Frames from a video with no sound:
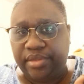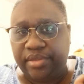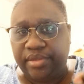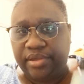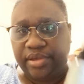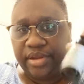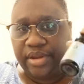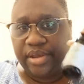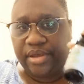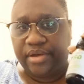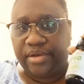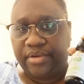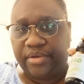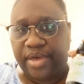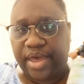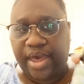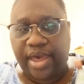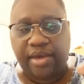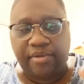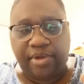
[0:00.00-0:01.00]

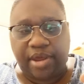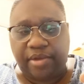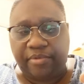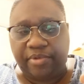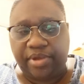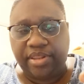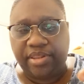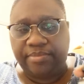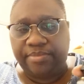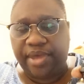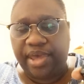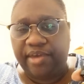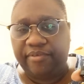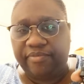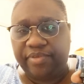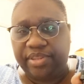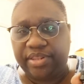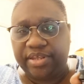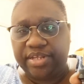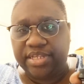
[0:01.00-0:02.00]
I'd rather pay
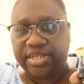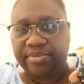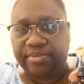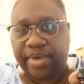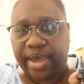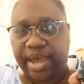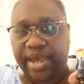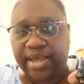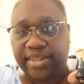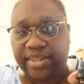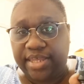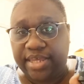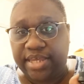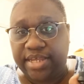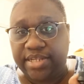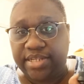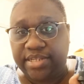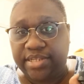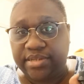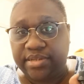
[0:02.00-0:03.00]
for this and buy
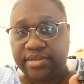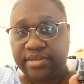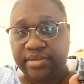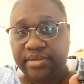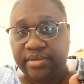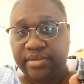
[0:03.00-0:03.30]
this